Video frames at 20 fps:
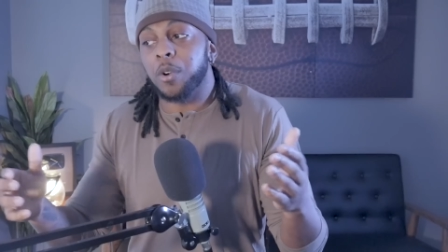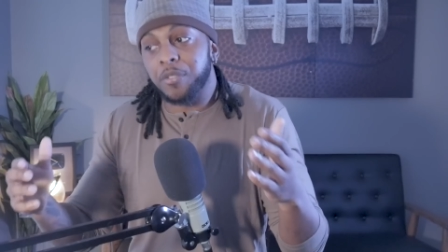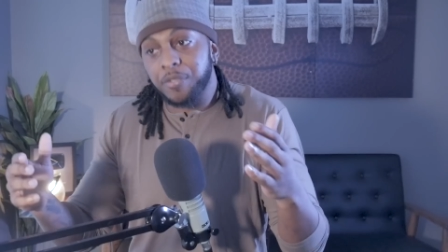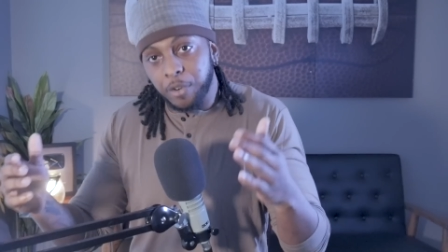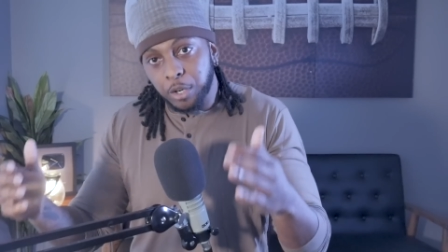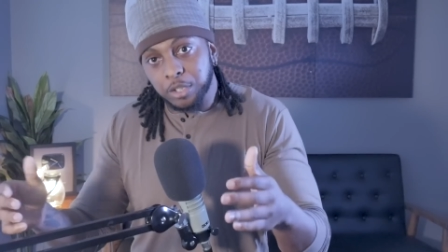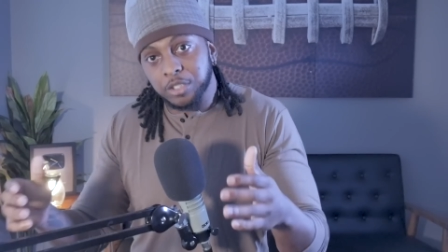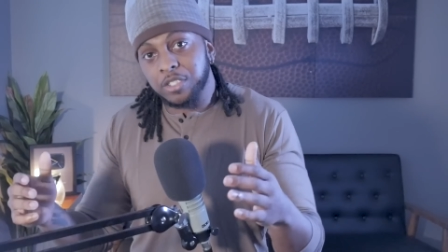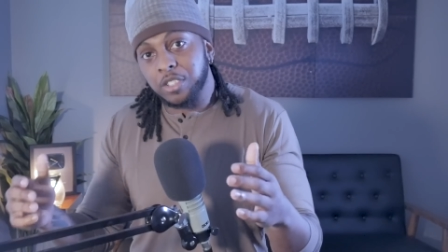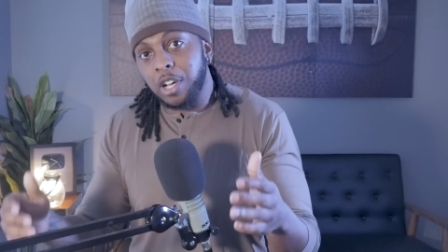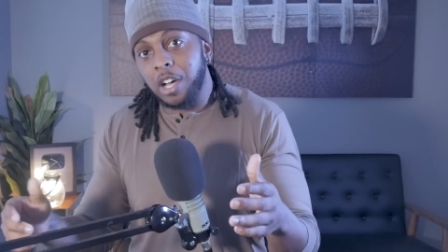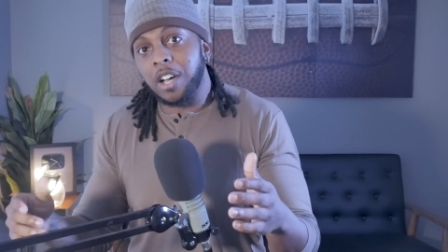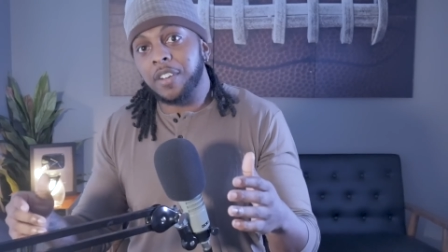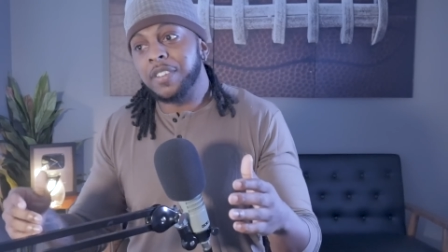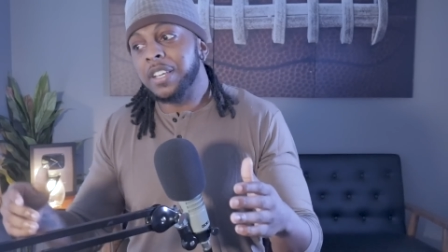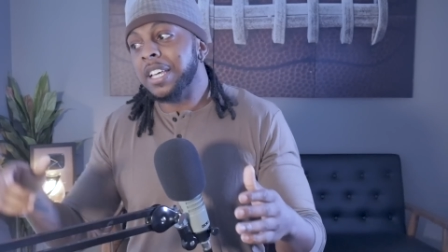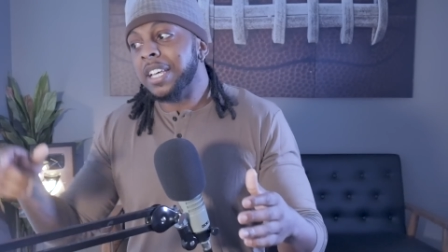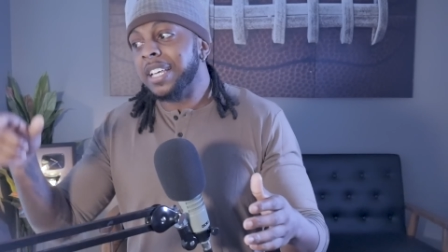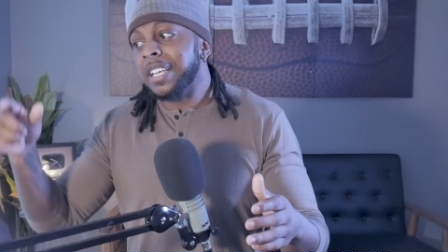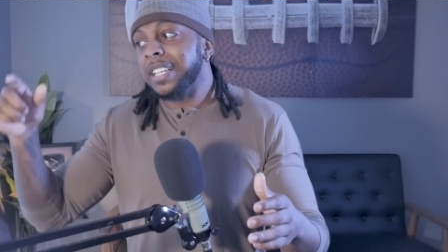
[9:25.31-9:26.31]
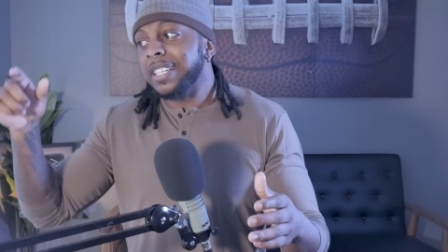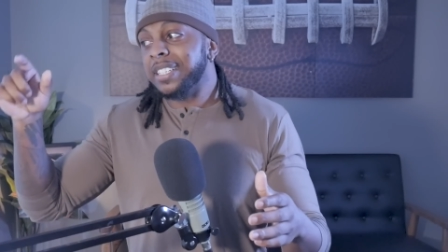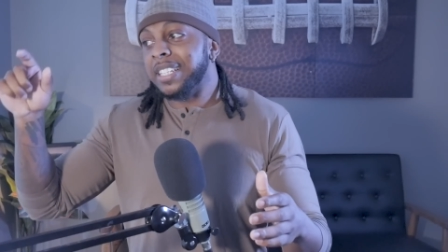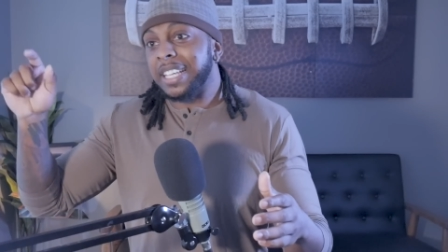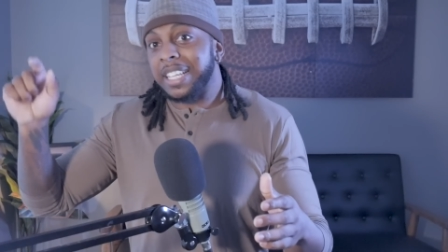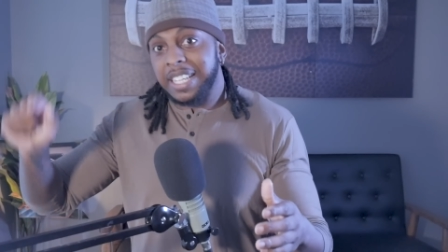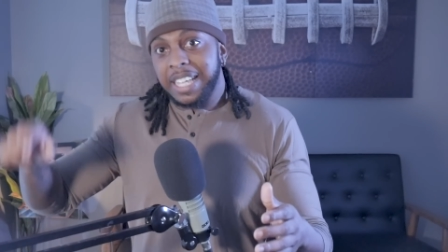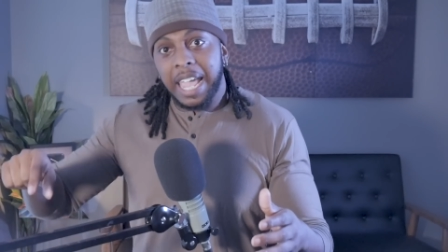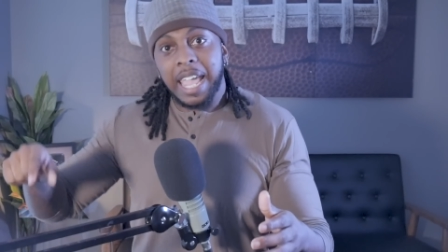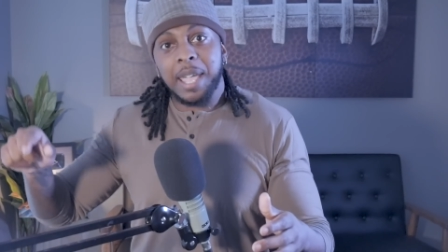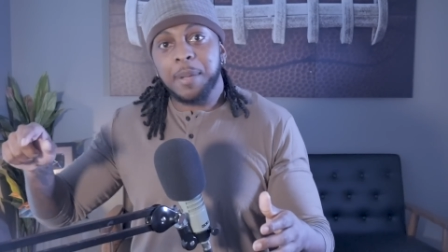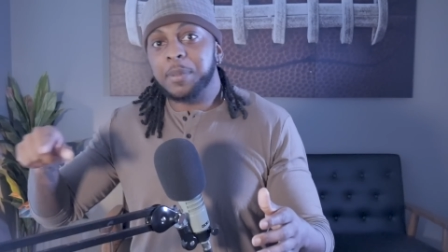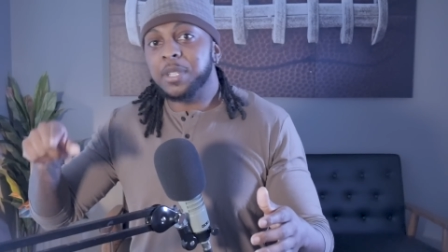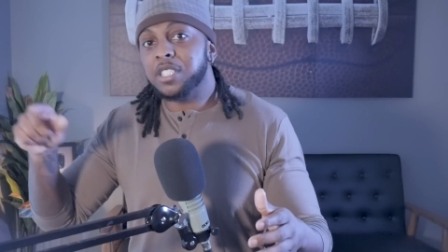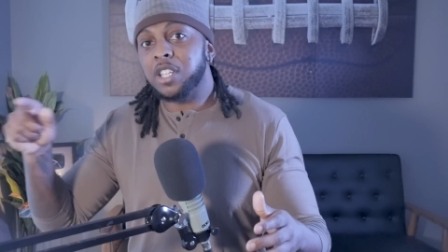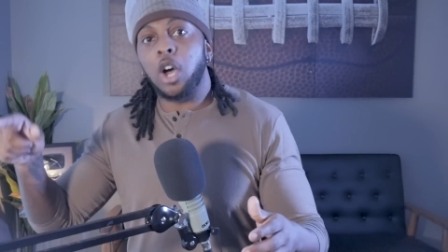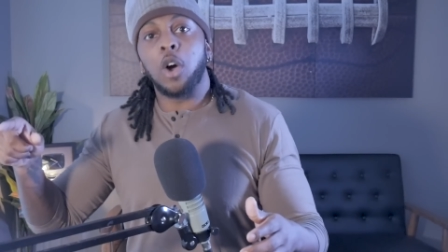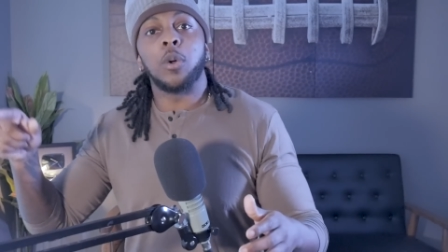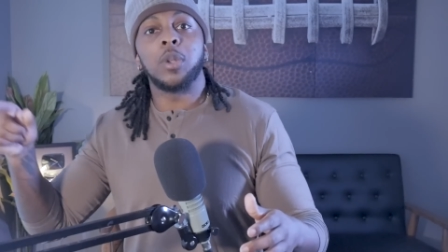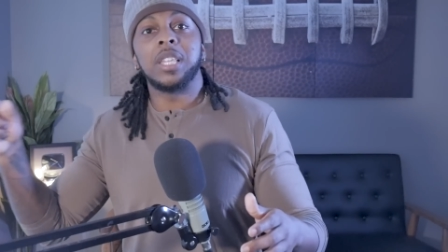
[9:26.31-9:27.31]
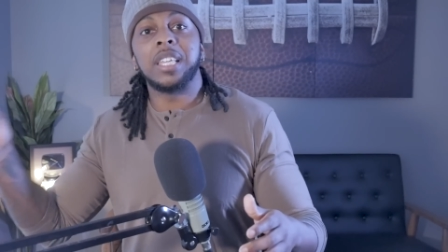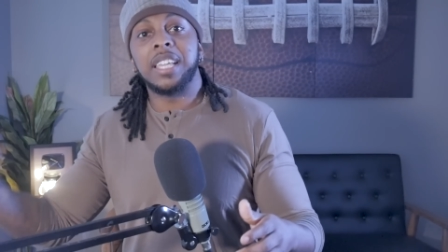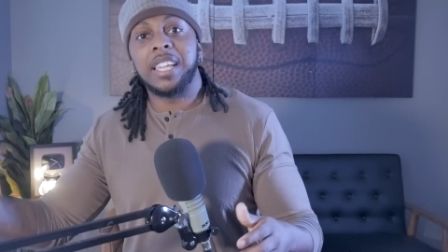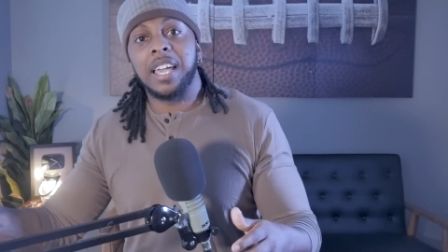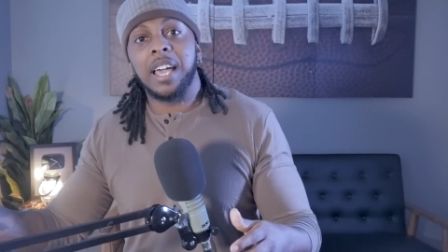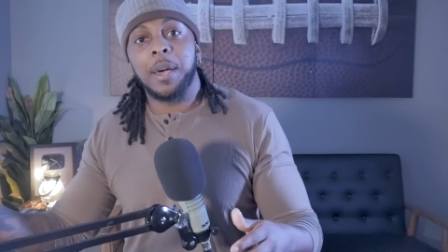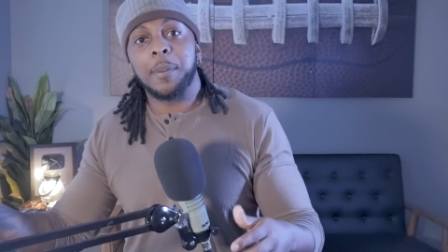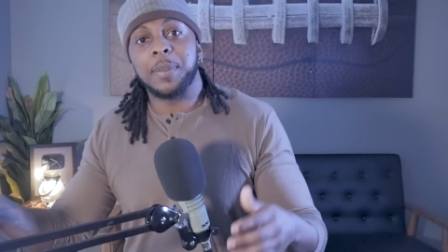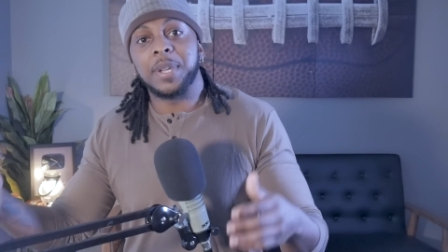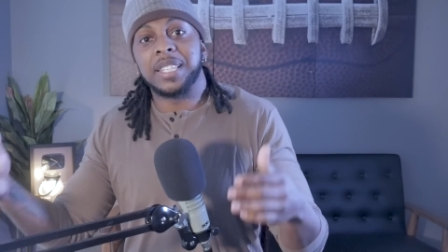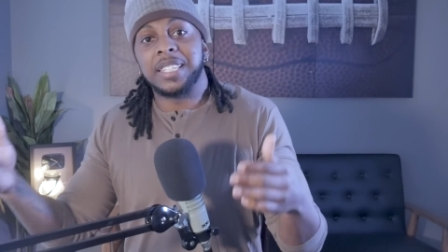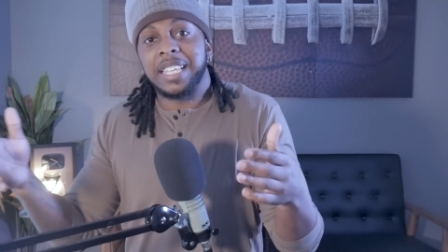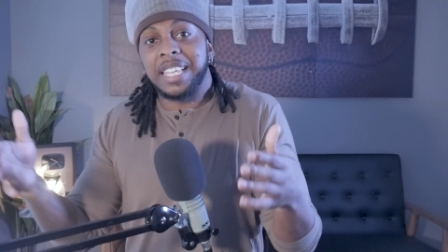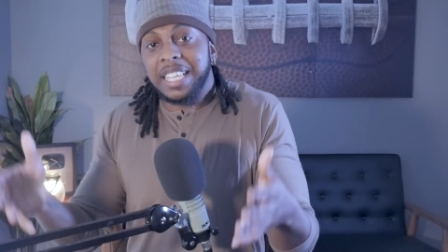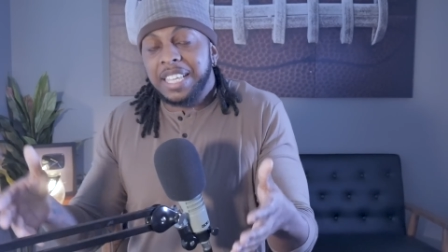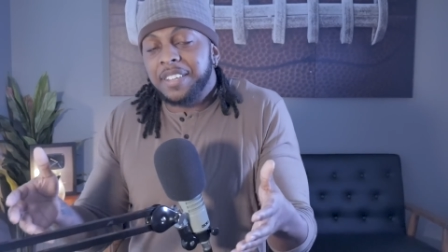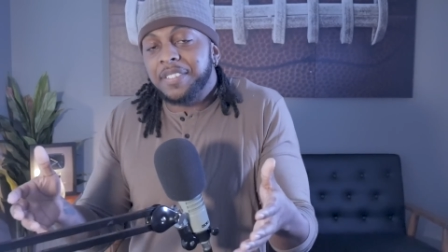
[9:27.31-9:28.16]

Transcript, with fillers: Well, first off, the game is only coming